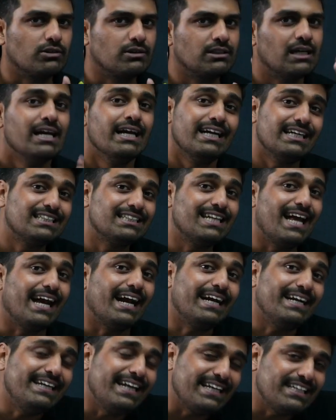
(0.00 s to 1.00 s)
It's like a
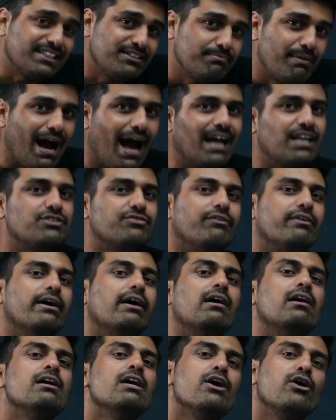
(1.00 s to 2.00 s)
test match where
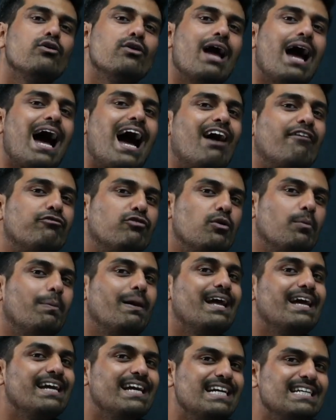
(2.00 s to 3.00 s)
you have to play
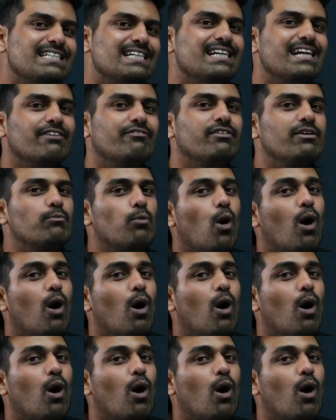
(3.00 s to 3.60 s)
each and every ball